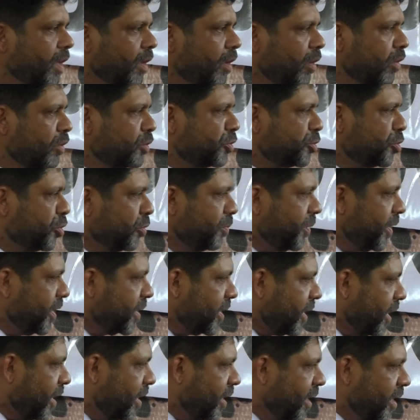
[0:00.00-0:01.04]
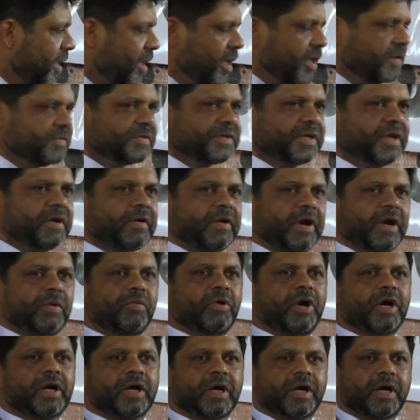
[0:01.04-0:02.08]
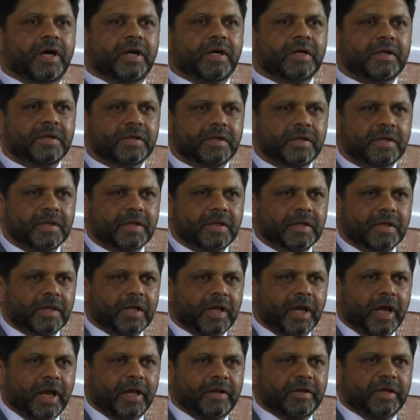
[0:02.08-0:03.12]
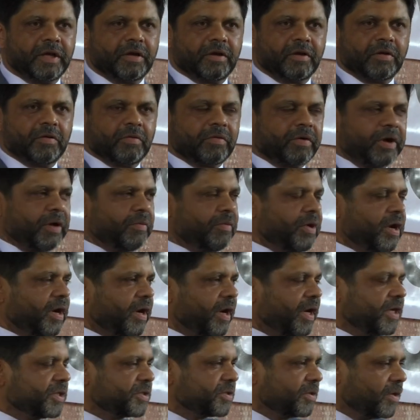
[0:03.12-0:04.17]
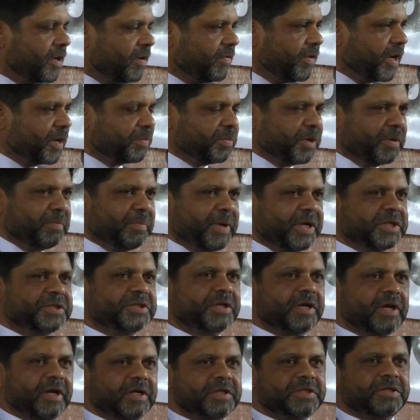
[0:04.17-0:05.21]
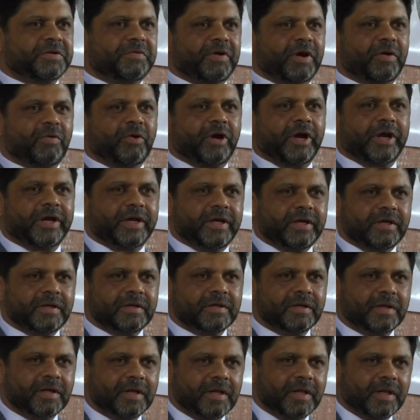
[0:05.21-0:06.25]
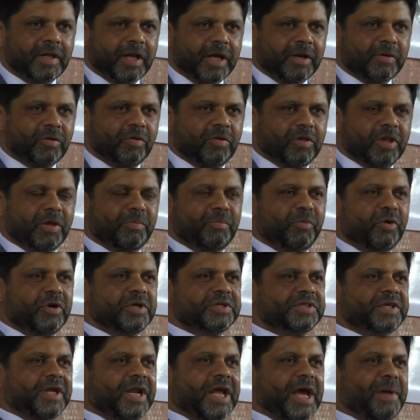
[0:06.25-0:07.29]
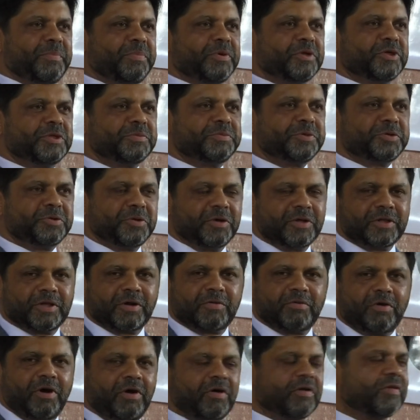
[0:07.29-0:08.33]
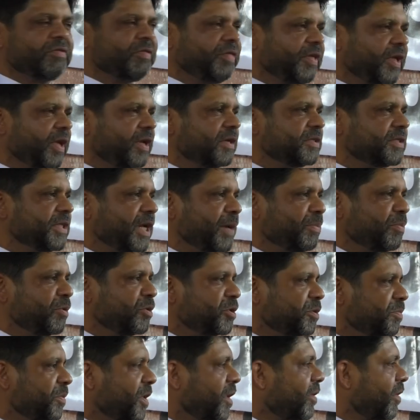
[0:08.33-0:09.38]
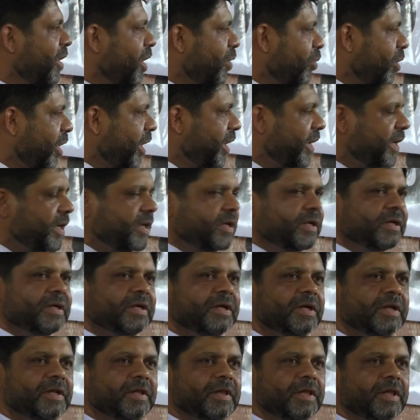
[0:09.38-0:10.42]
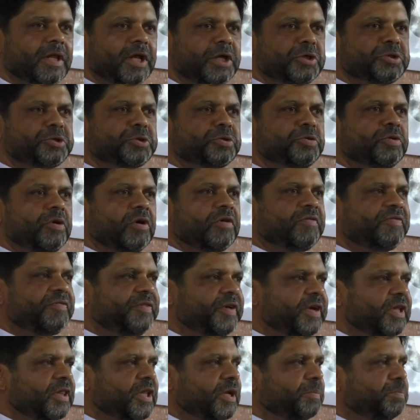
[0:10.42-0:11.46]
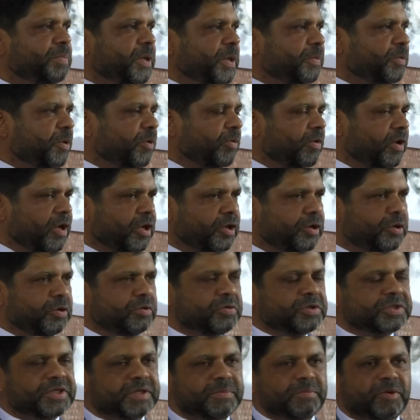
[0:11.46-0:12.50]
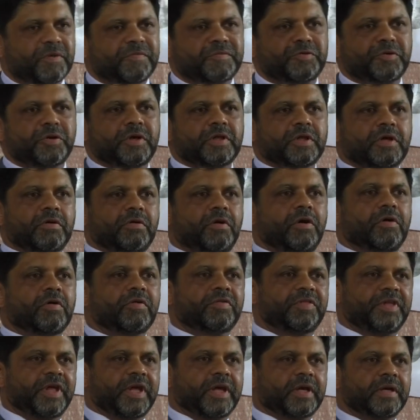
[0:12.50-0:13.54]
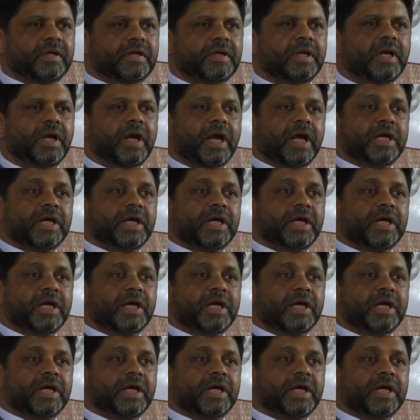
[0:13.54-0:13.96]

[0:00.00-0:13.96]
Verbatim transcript: Assuming that he lives in Rewanga, and you know, Rewanga has got a rugby match against Rewai, and all the boys that happen to be doing the wrong things happen to be Rewai, he should not feel that people will accuse him of doing the wrong thing.